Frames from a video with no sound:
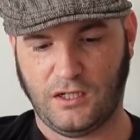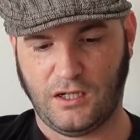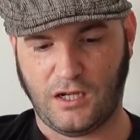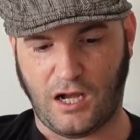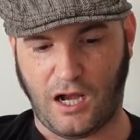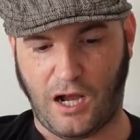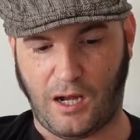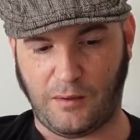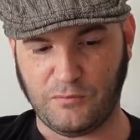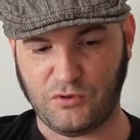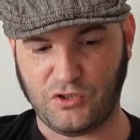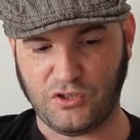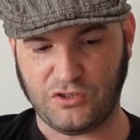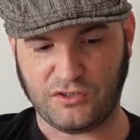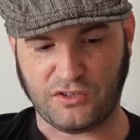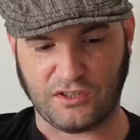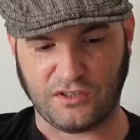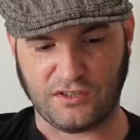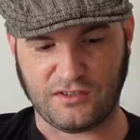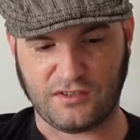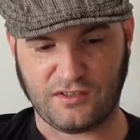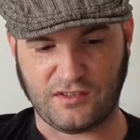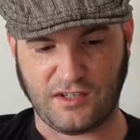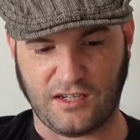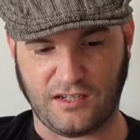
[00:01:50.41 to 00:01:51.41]
I'm just
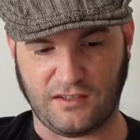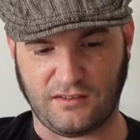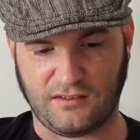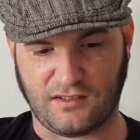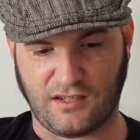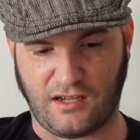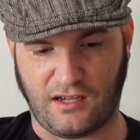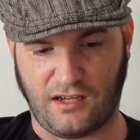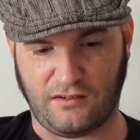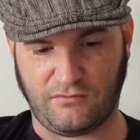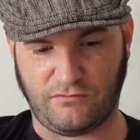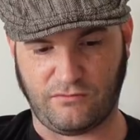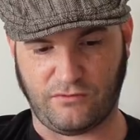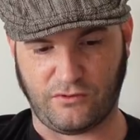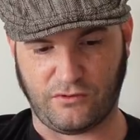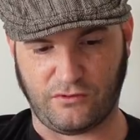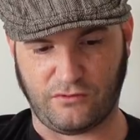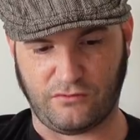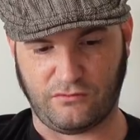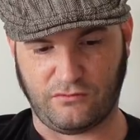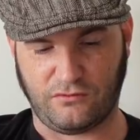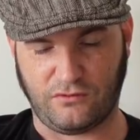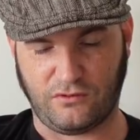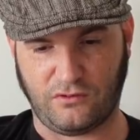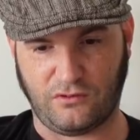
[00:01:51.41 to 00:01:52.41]
going to stay inside
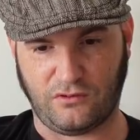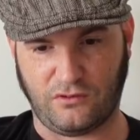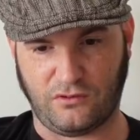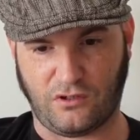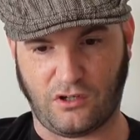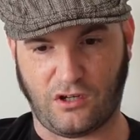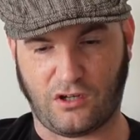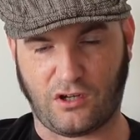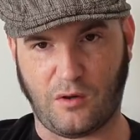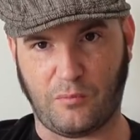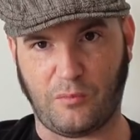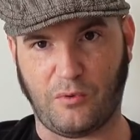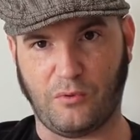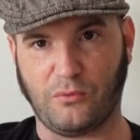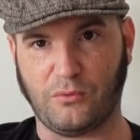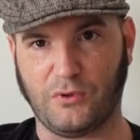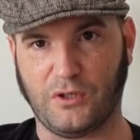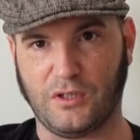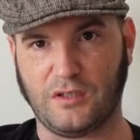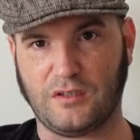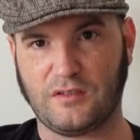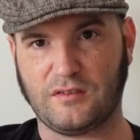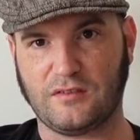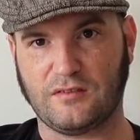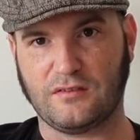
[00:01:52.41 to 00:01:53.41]
for a couple
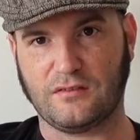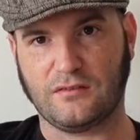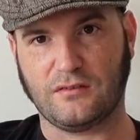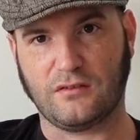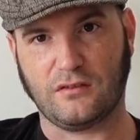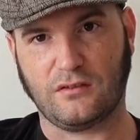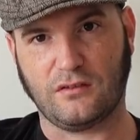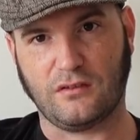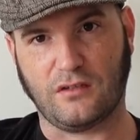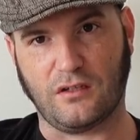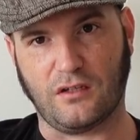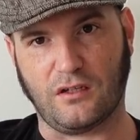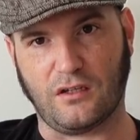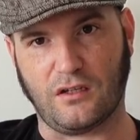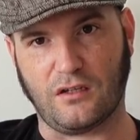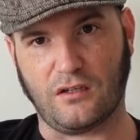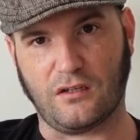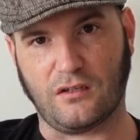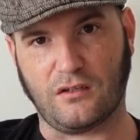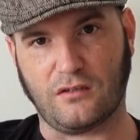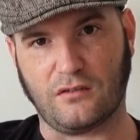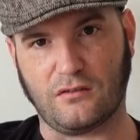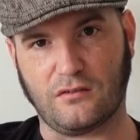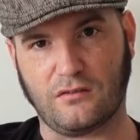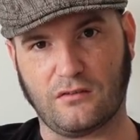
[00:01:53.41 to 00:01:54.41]
weeks
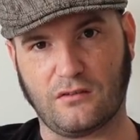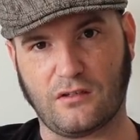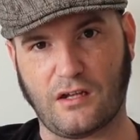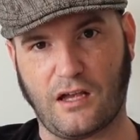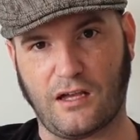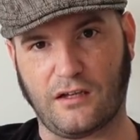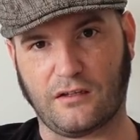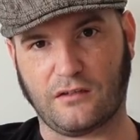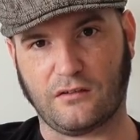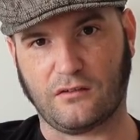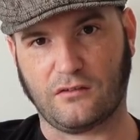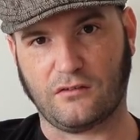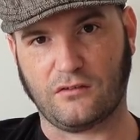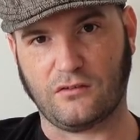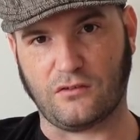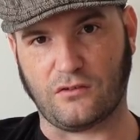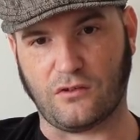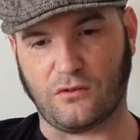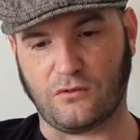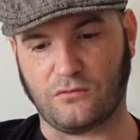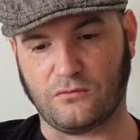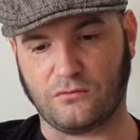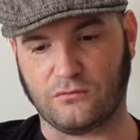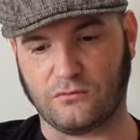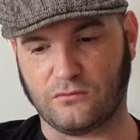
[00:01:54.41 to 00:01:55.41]
and not,
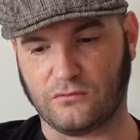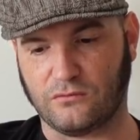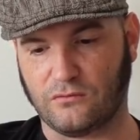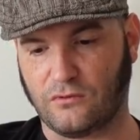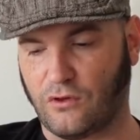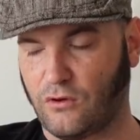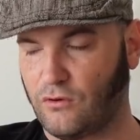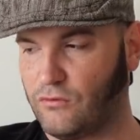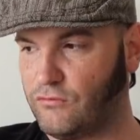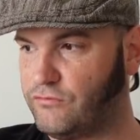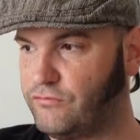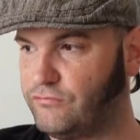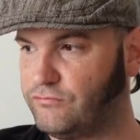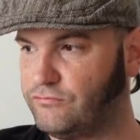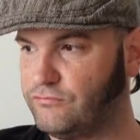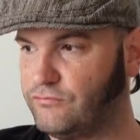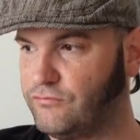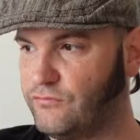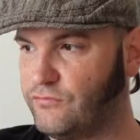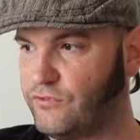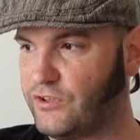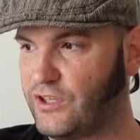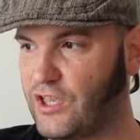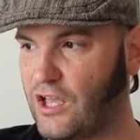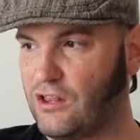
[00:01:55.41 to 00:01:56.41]
go
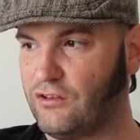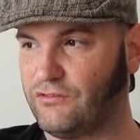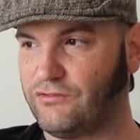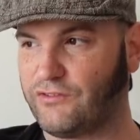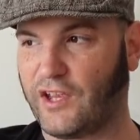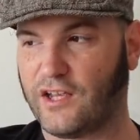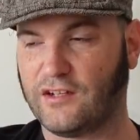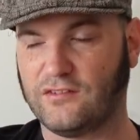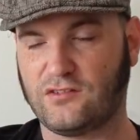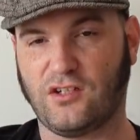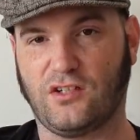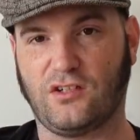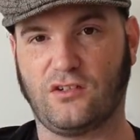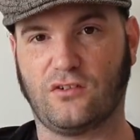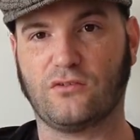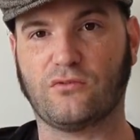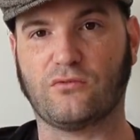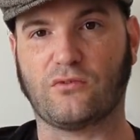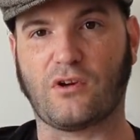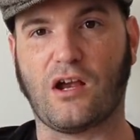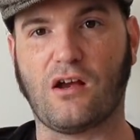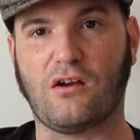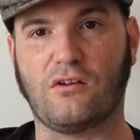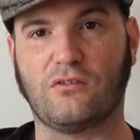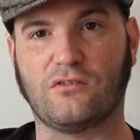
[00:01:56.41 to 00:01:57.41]
gallivanting
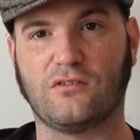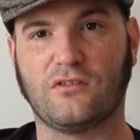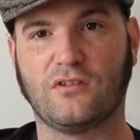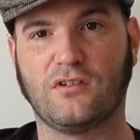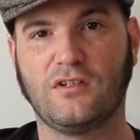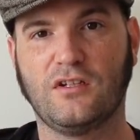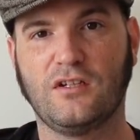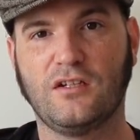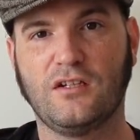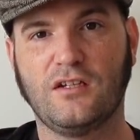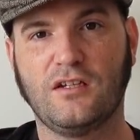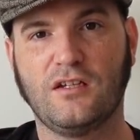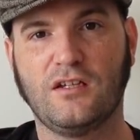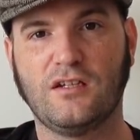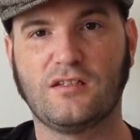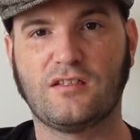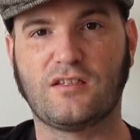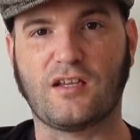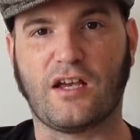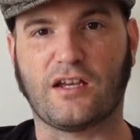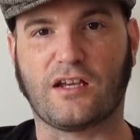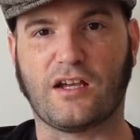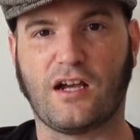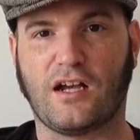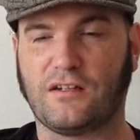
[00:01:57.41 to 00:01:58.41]
around
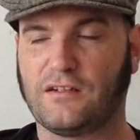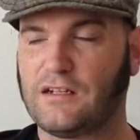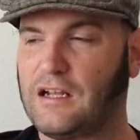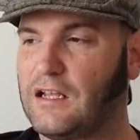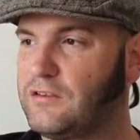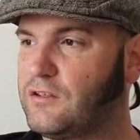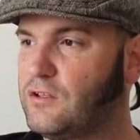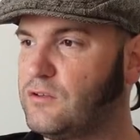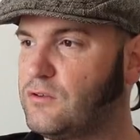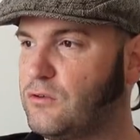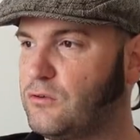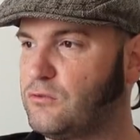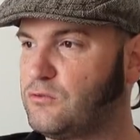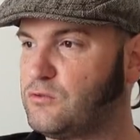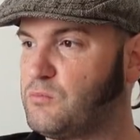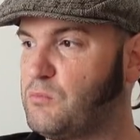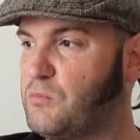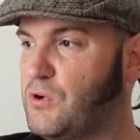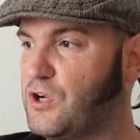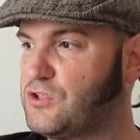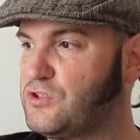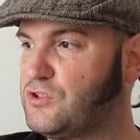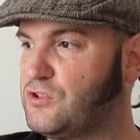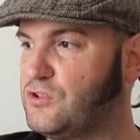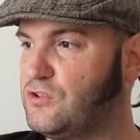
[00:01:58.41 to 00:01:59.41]
Saigon. Not that there's
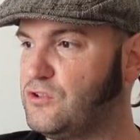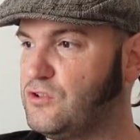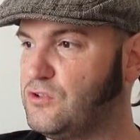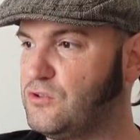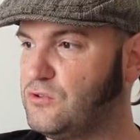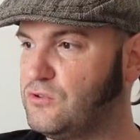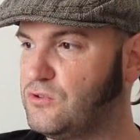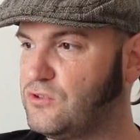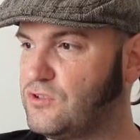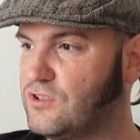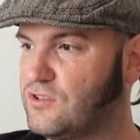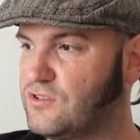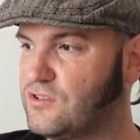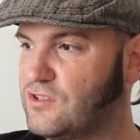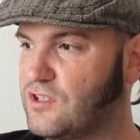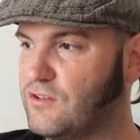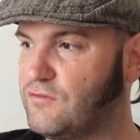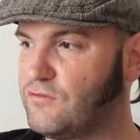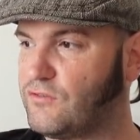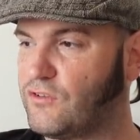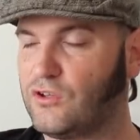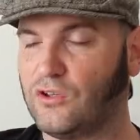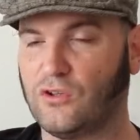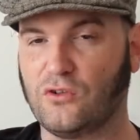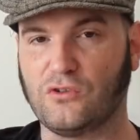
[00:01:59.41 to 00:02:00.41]
much to do since
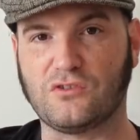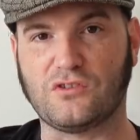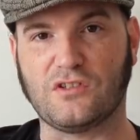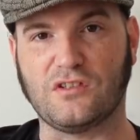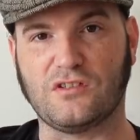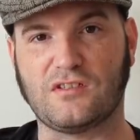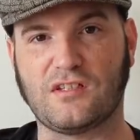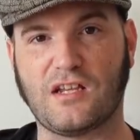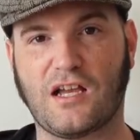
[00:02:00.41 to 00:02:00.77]
they've closed it